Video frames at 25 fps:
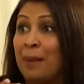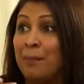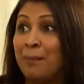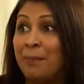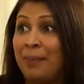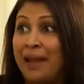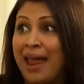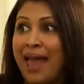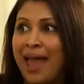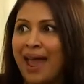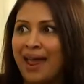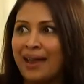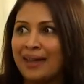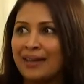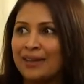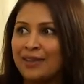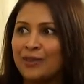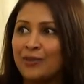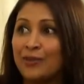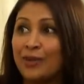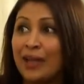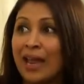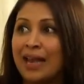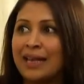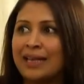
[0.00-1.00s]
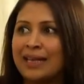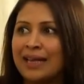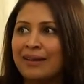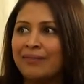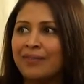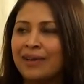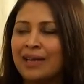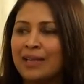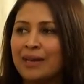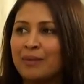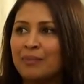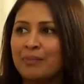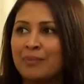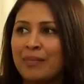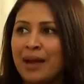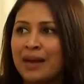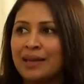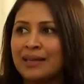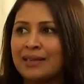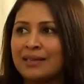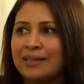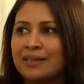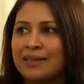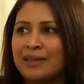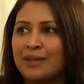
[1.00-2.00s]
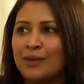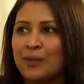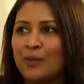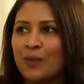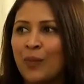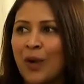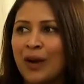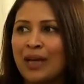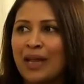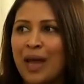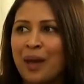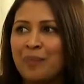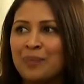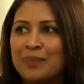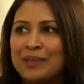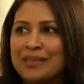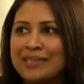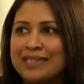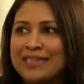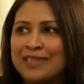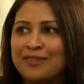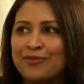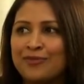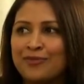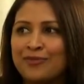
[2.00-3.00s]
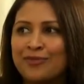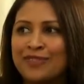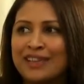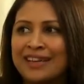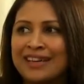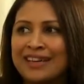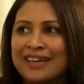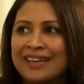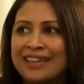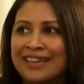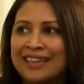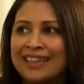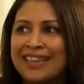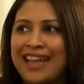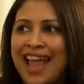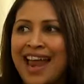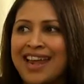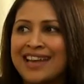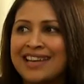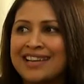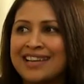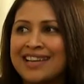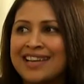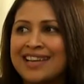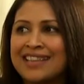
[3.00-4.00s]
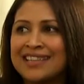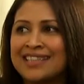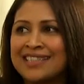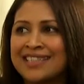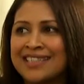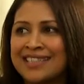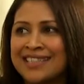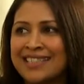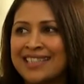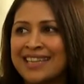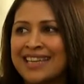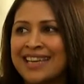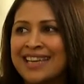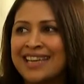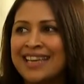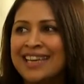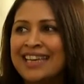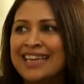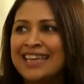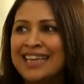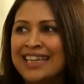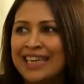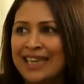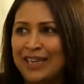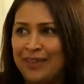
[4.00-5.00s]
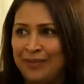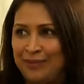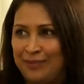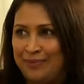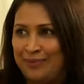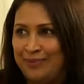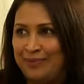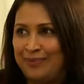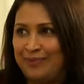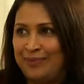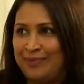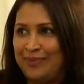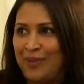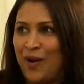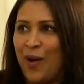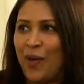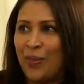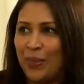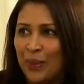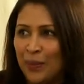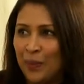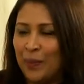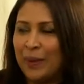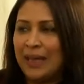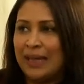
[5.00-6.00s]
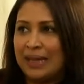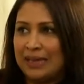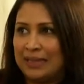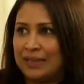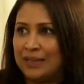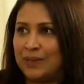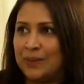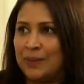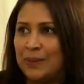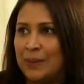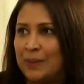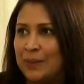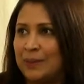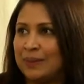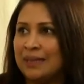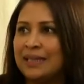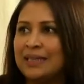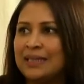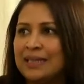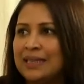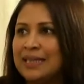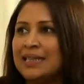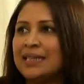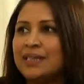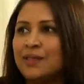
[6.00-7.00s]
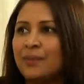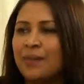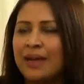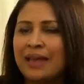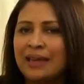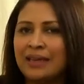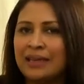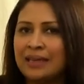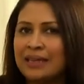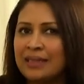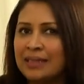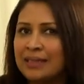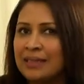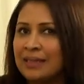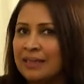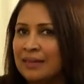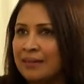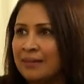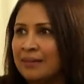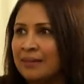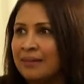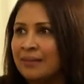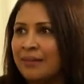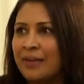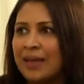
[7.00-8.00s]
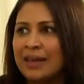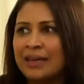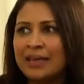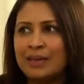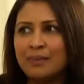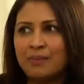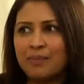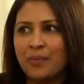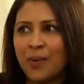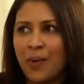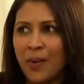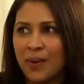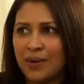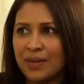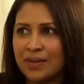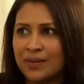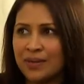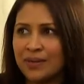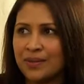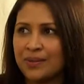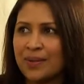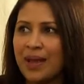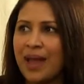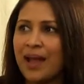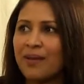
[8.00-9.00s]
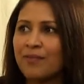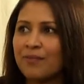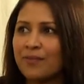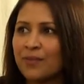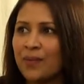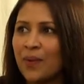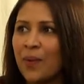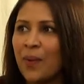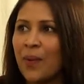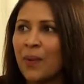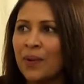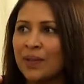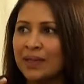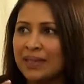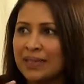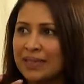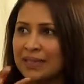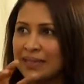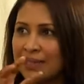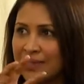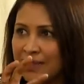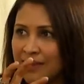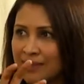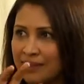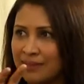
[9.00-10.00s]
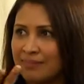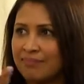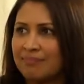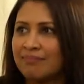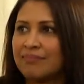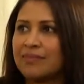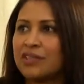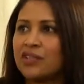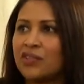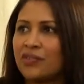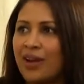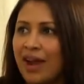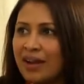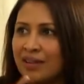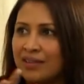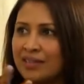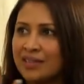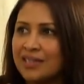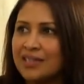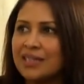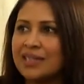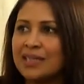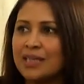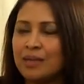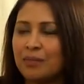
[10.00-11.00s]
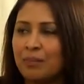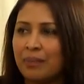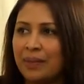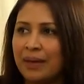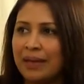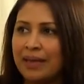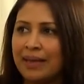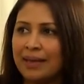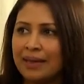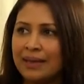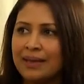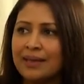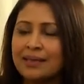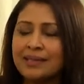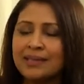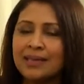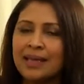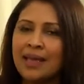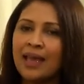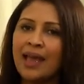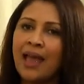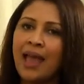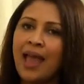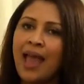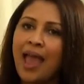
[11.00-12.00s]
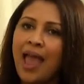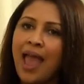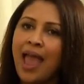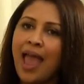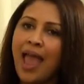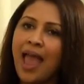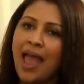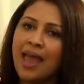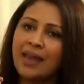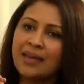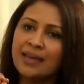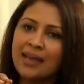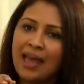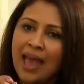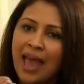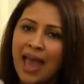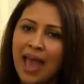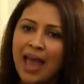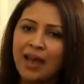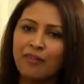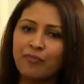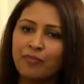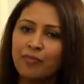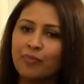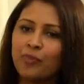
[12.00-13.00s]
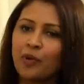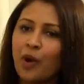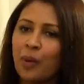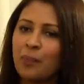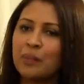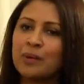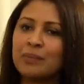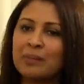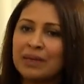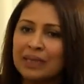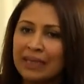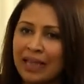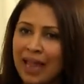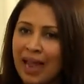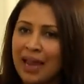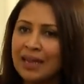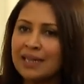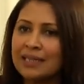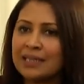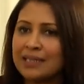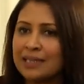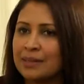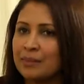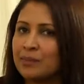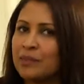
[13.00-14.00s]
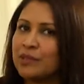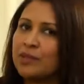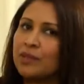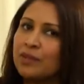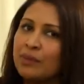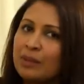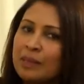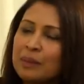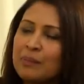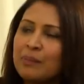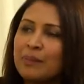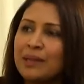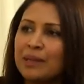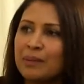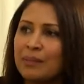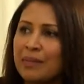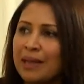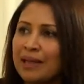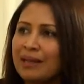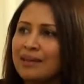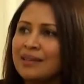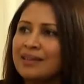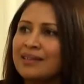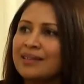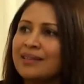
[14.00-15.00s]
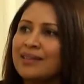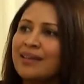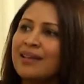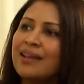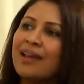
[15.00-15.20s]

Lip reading: plan, you can develop, but what happens if the candidates leave on the way? So it's very, very important to have all these strategies in place and have proper mechanisms to implement,